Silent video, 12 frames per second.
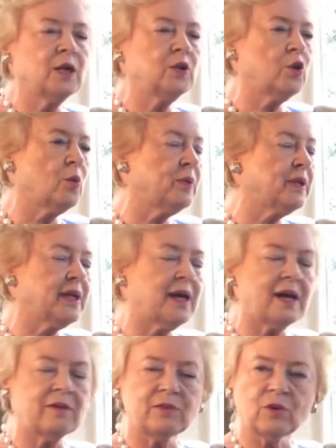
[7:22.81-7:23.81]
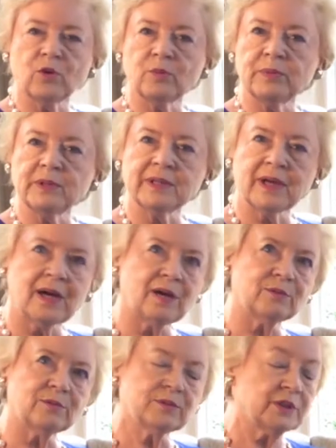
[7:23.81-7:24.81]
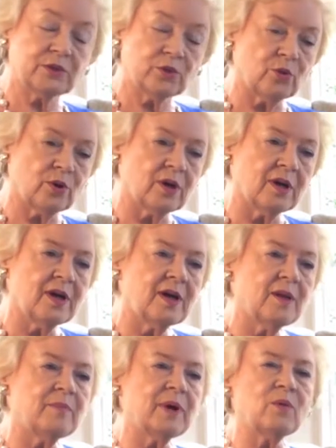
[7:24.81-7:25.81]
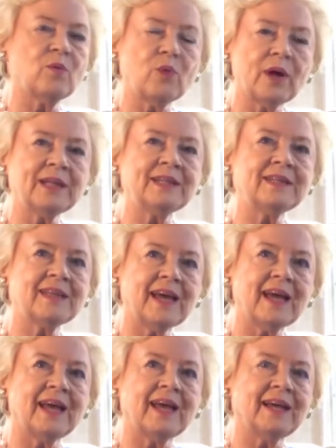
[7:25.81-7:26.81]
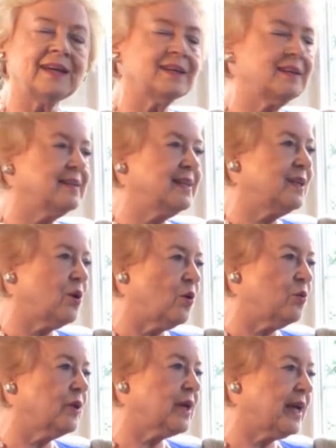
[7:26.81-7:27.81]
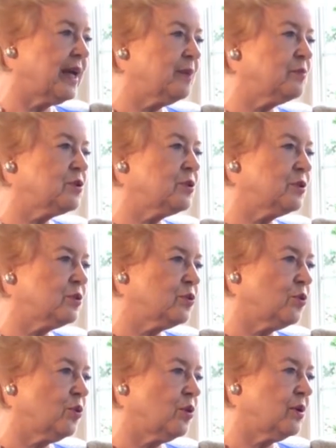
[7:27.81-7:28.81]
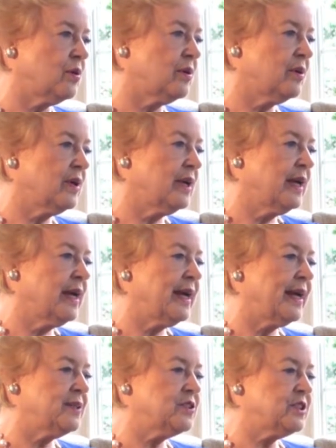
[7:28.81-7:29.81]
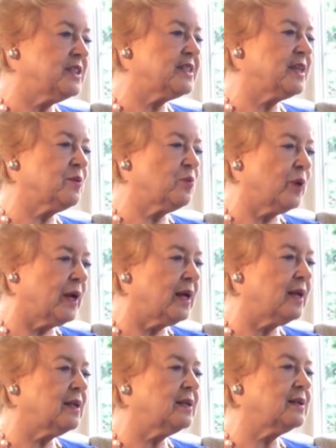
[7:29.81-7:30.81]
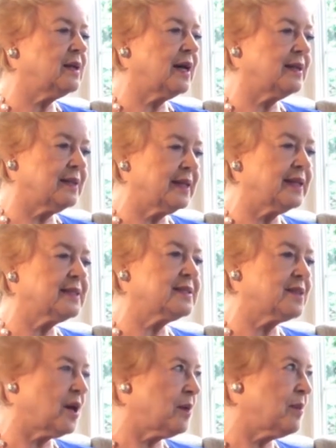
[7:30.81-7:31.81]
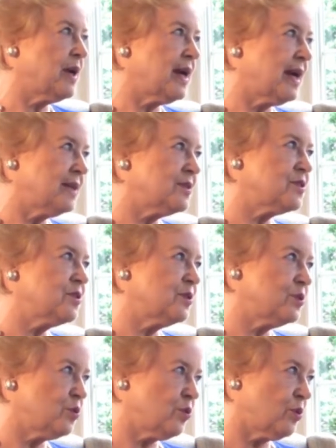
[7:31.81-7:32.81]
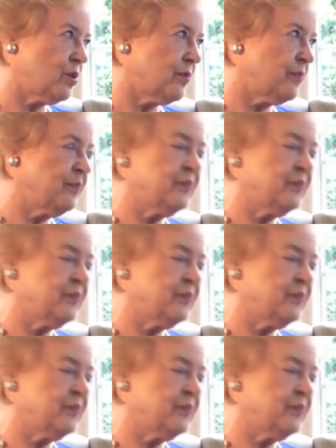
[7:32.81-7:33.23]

Nobody ever opened the door. But one day, the owner came to the door, and she said, "Well, I think it's time I answer the door.